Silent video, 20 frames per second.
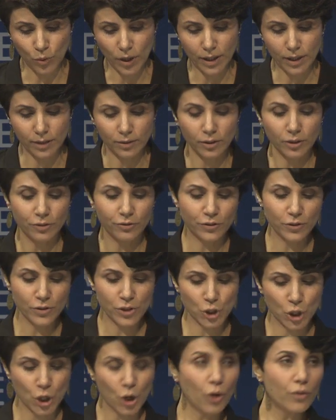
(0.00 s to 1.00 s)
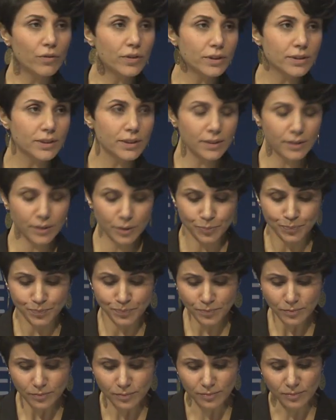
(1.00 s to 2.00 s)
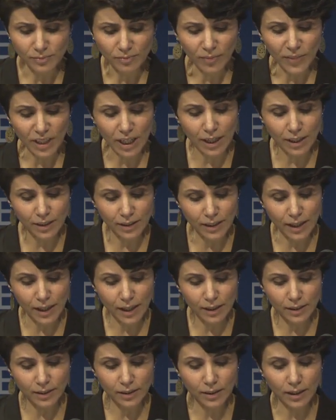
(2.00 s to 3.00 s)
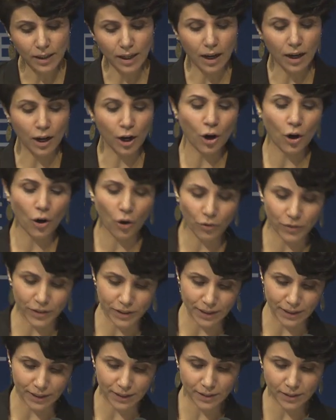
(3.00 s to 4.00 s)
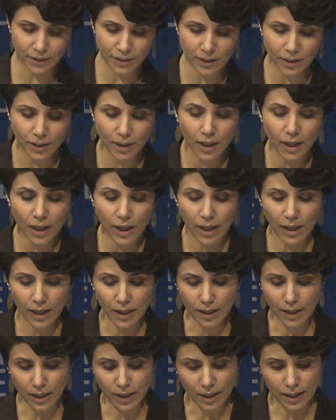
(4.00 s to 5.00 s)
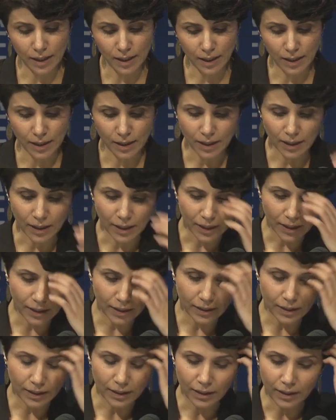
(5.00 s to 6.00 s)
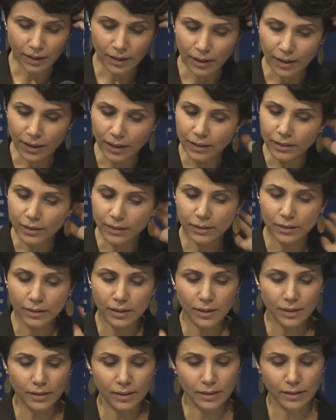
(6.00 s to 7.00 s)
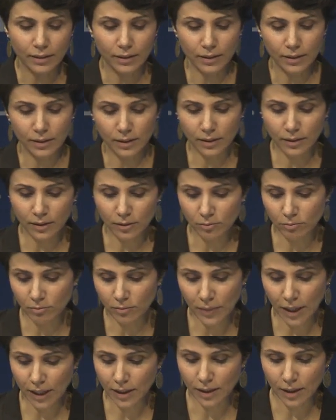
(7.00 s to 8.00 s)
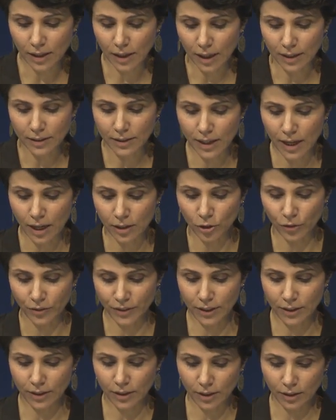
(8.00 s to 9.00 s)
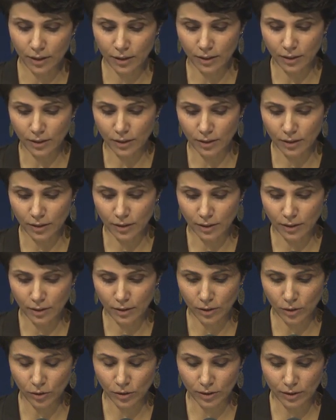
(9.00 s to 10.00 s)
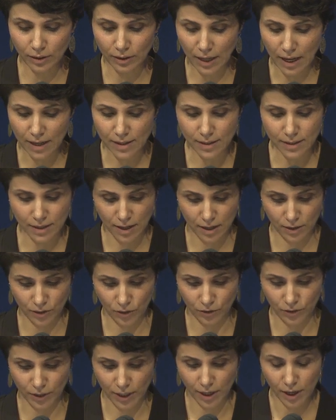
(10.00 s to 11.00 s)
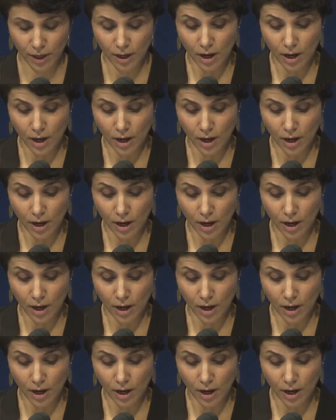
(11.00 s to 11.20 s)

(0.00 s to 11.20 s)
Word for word: were first covered and then uncovered uh, in the, in, in, at the end of, uh, of the last century.